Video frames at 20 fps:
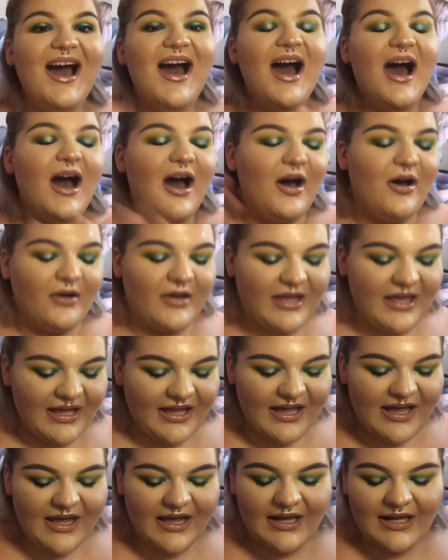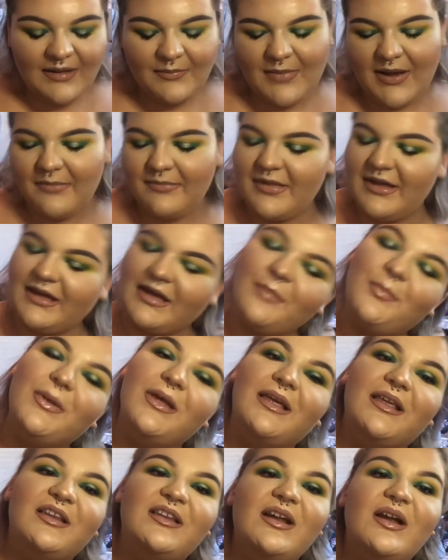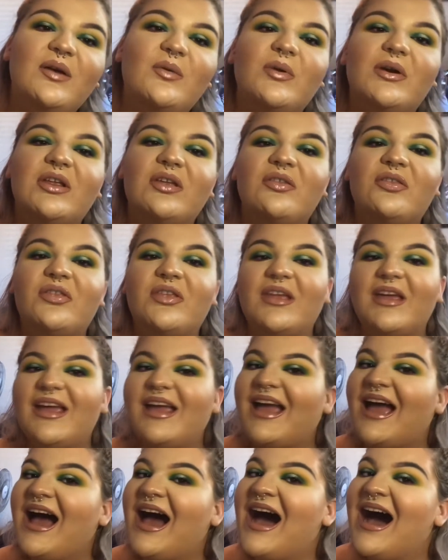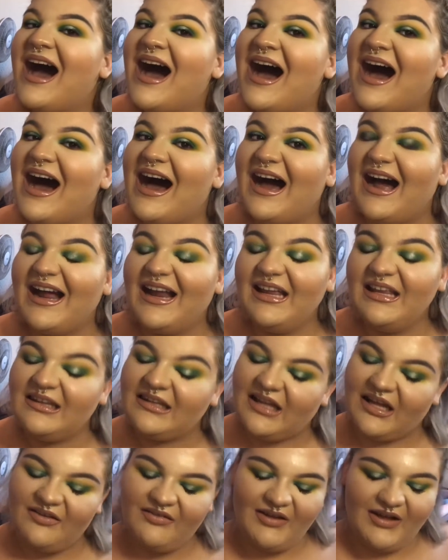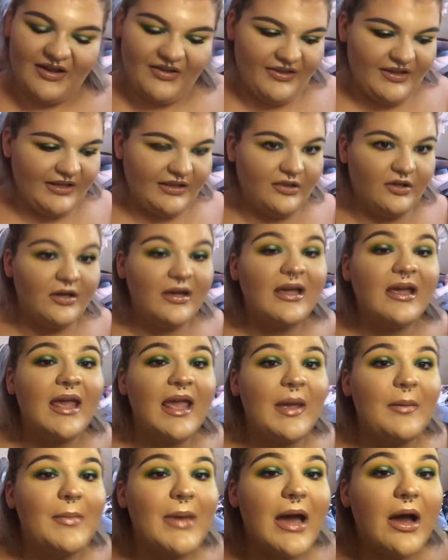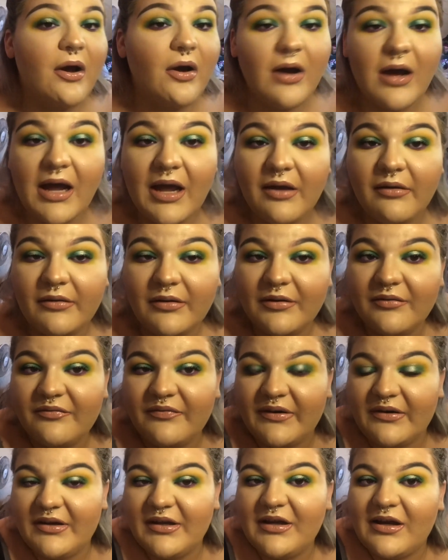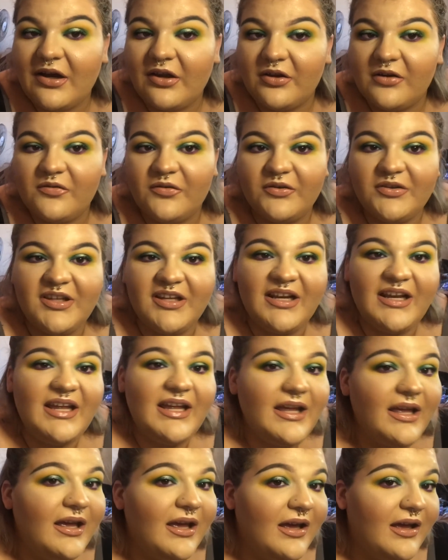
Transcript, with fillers: Okay guys, my makeup is done. What do you think? I love how this look came out. I went very colorful today.